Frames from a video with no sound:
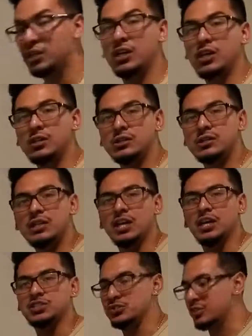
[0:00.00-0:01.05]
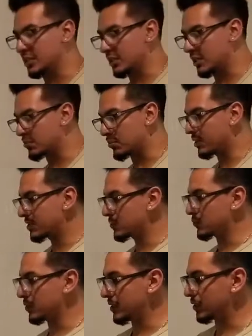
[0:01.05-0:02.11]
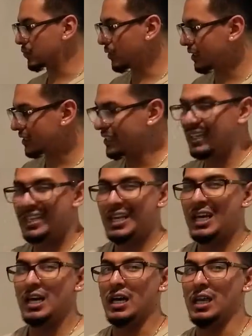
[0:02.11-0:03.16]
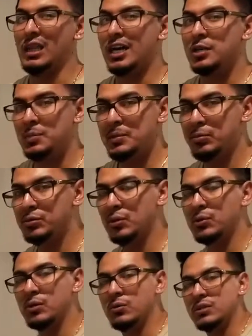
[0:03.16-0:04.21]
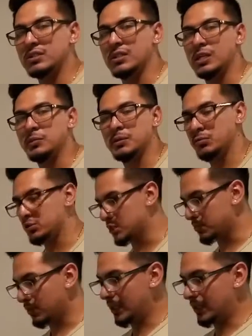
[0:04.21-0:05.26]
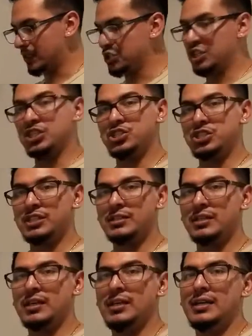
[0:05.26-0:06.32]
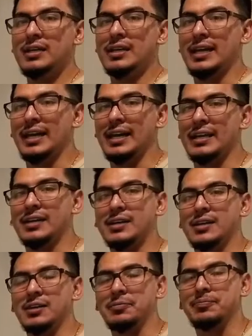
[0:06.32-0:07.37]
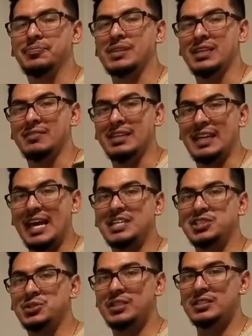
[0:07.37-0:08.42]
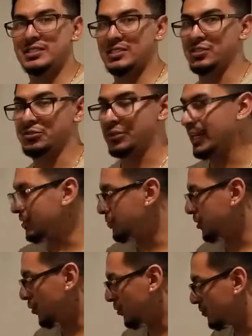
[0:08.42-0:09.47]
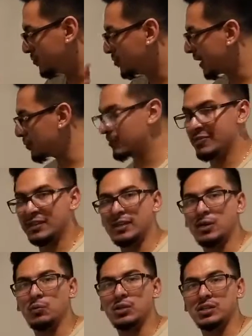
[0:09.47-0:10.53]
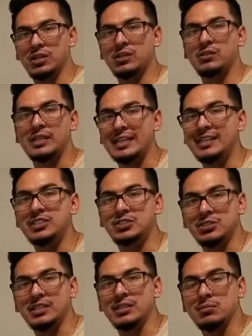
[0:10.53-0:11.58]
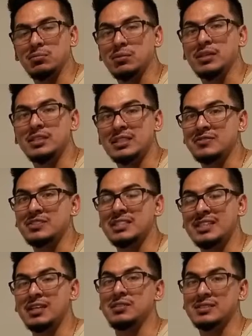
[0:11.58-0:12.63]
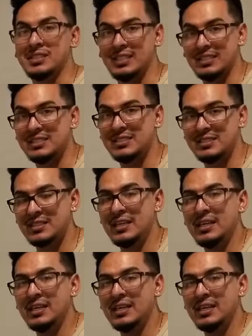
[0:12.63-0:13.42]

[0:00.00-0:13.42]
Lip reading: color a circuit number is really quick. A lot of people don't know this. A lot of people just pull out a cheat sheet. And if they ask you this, great. You'll be able to figure out what color any circuit number is. I've seen that on tests.